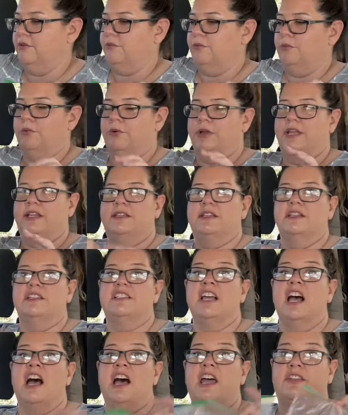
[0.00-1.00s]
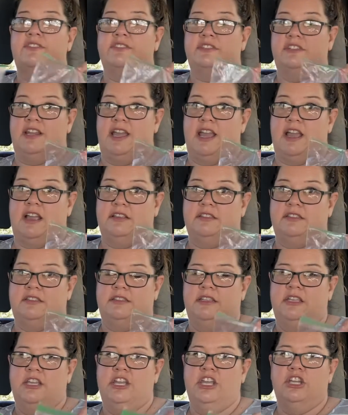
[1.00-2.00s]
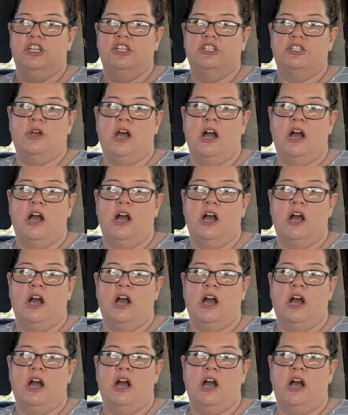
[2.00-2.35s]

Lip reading: We have a ton of snacks. So